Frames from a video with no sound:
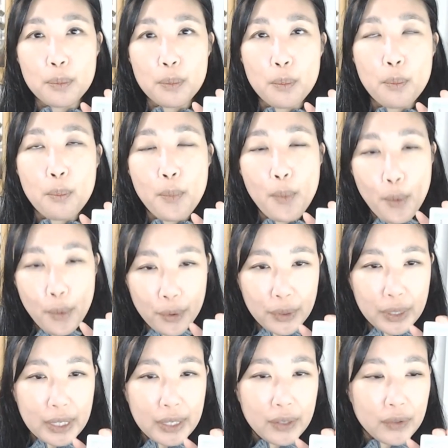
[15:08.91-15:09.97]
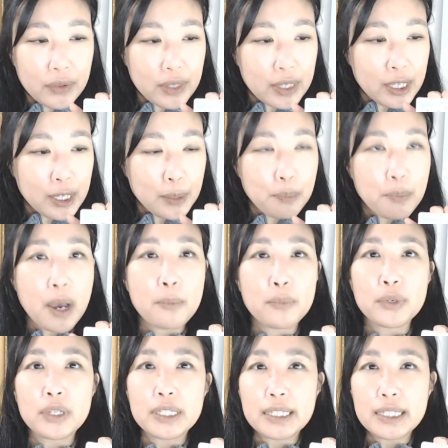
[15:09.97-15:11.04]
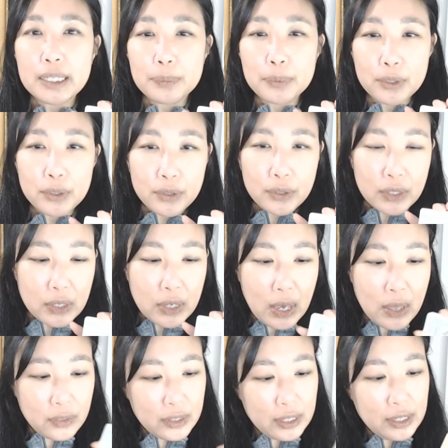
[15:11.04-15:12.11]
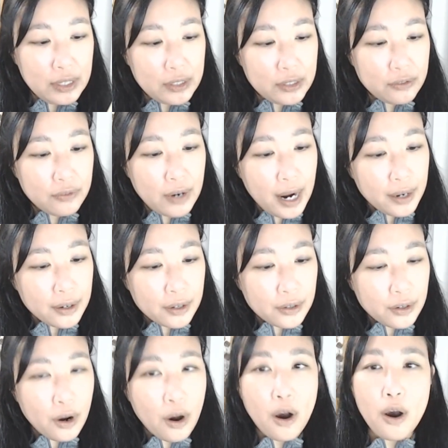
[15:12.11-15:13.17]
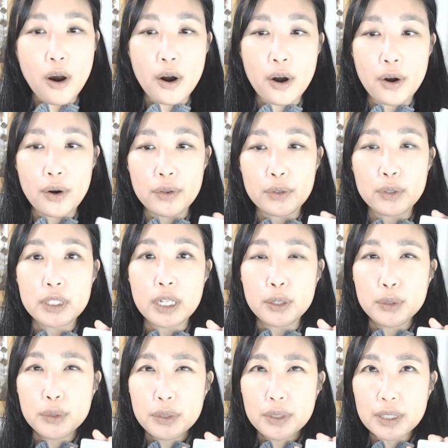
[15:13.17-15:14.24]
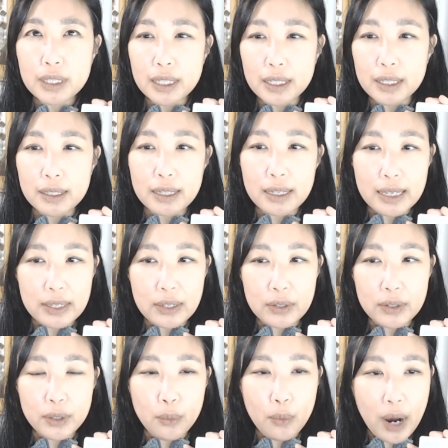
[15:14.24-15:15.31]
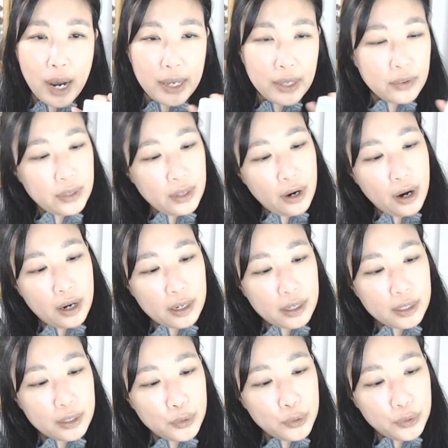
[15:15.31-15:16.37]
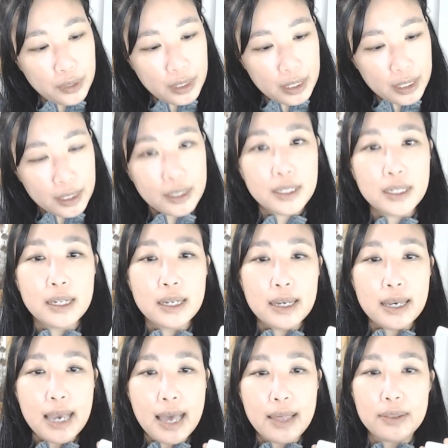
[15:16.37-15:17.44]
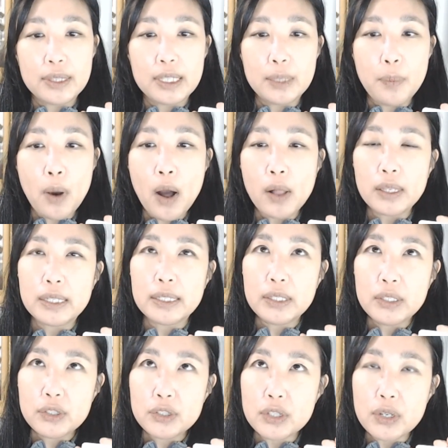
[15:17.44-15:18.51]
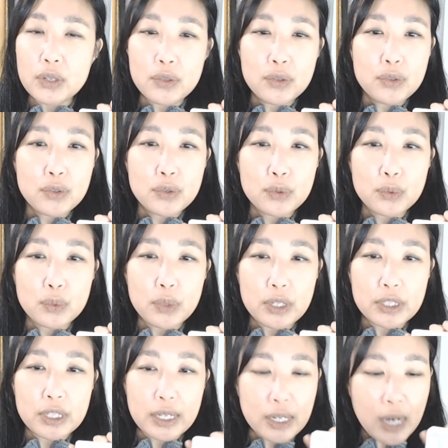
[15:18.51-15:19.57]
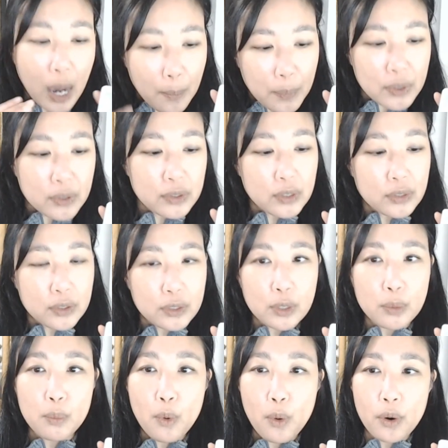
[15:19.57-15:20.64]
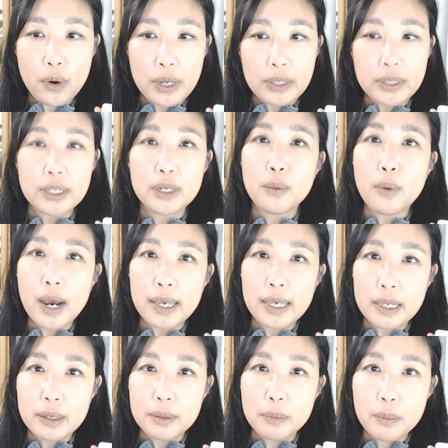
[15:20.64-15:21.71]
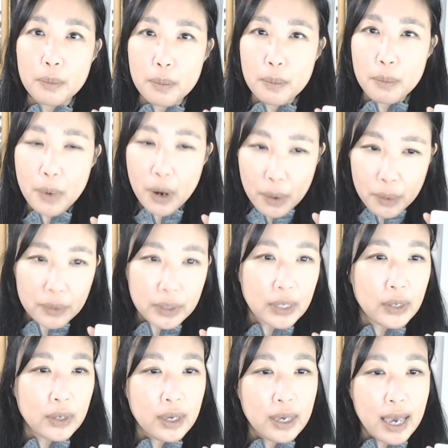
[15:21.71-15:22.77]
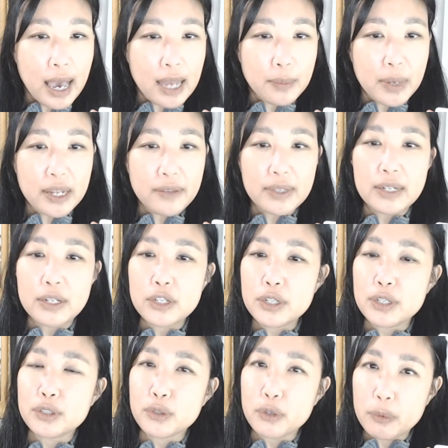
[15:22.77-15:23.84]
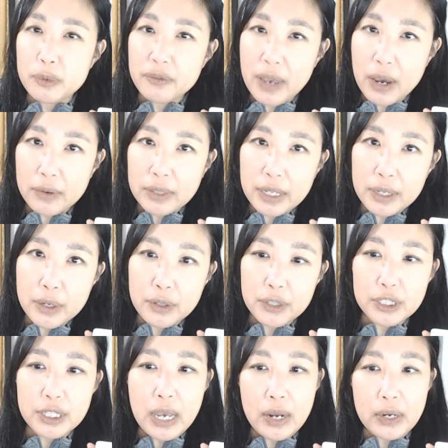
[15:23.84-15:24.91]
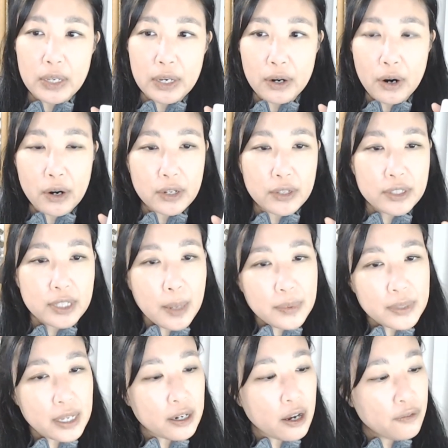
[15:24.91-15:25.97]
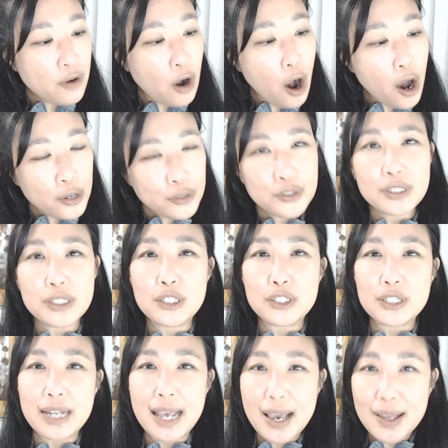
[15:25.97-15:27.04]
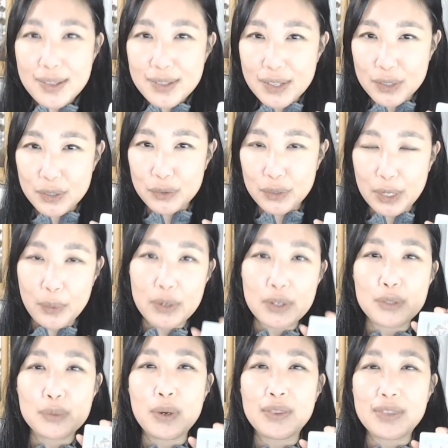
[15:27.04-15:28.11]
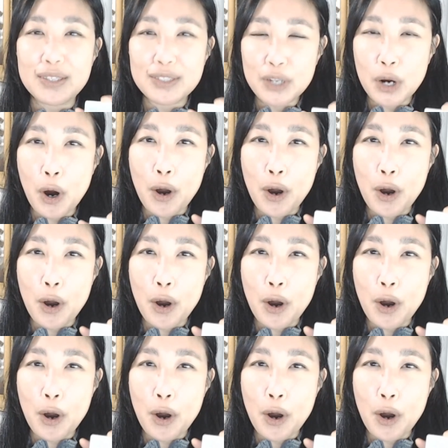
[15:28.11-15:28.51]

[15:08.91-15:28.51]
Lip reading: Mori, the memory keeper and the diviner are Tahunga. In Hawaiian, they are Kahuna. And the Polynesians, which encompasses the Mori, the Hawaiian Maoli, and many of the indigenous groups found in Oceania, are a subset of Austronesian ancestry, which is what this card